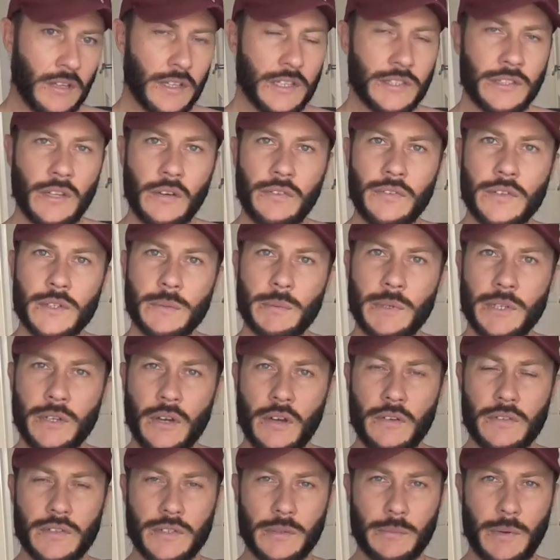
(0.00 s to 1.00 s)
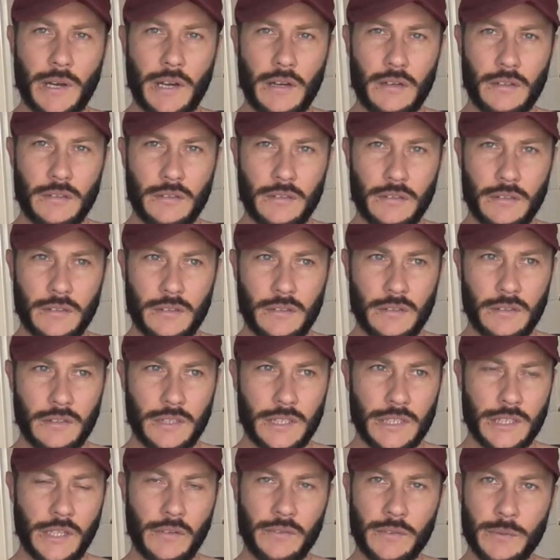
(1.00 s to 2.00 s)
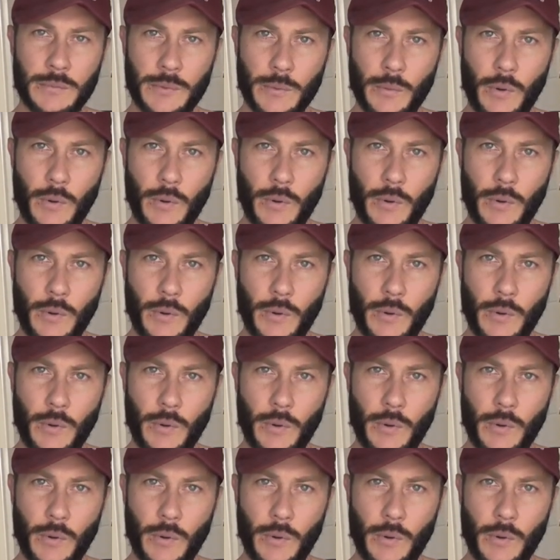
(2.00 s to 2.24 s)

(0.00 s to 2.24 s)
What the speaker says: there's nothing to be nervous about. There's nothing to